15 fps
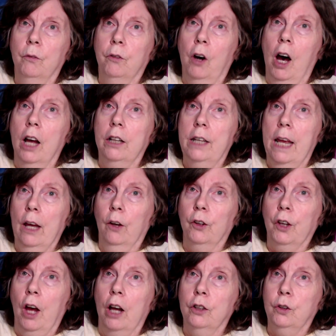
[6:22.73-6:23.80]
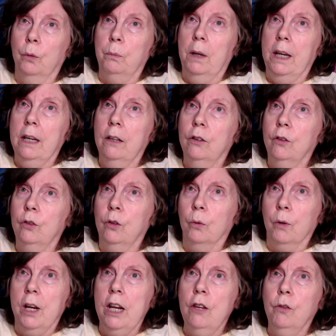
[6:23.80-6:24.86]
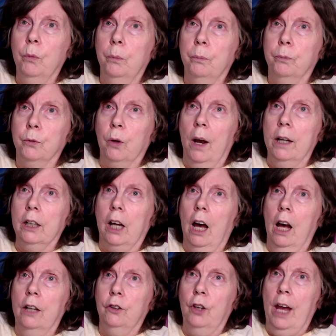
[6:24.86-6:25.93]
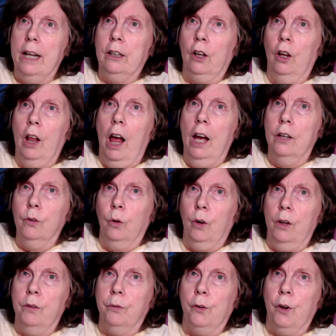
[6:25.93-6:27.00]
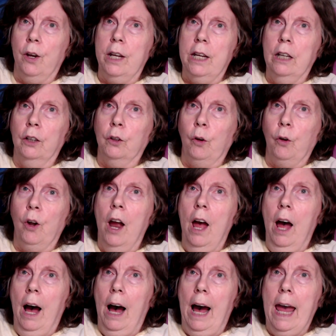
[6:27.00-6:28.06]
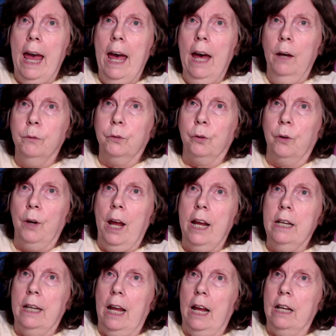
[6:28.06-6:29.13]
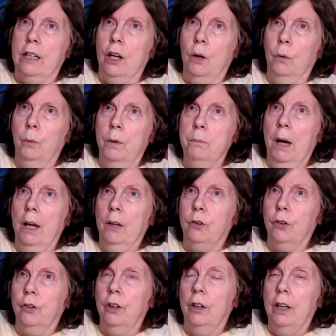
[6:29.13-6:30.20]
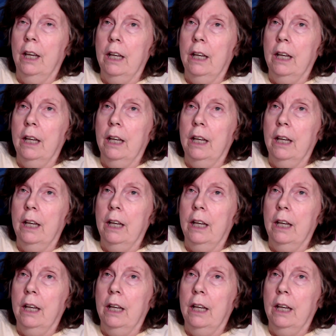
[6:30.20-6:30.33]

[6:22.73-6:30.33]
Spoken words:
Vonn held on to me. Dries, try to contact Clydoy for a healer. I have trade, Adia. We must.